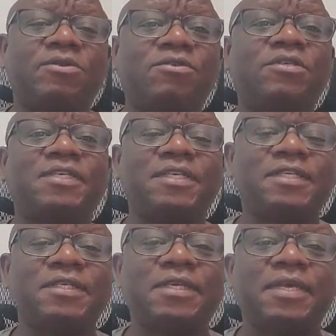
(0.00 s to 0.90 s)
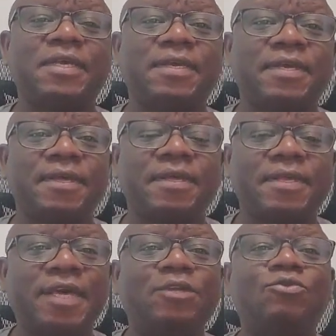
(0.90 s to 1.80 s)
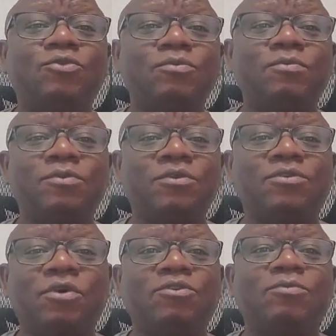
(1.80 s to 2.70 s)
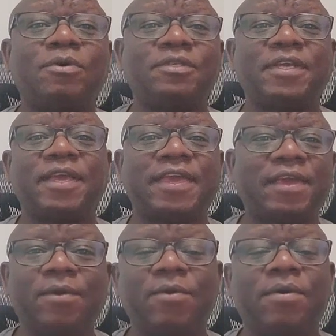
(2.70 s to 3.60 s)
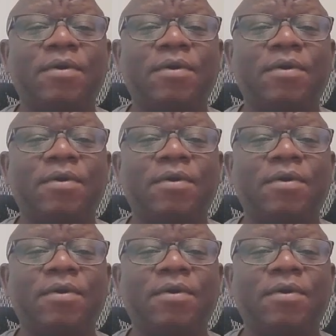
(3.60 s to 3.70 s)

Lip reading: Those things those costs you must incur